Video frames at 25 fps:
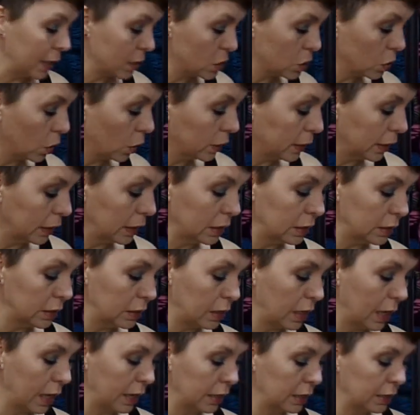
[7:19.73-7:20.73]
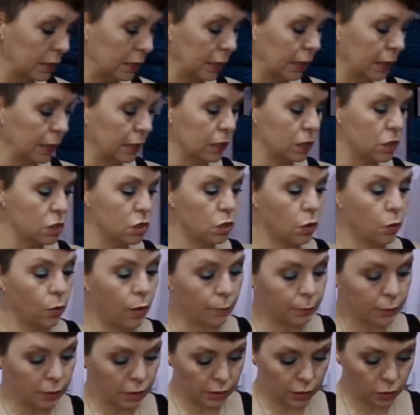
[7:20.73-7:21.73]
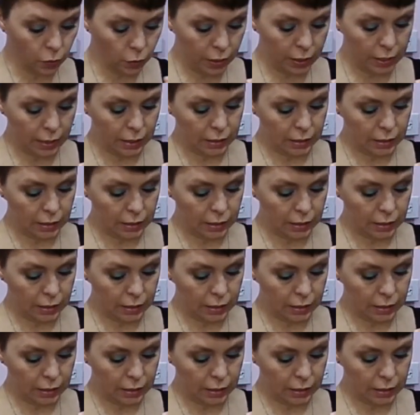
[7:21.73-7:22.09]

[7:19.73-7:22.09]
So I'll get into that in the end. So I'm going to go ahead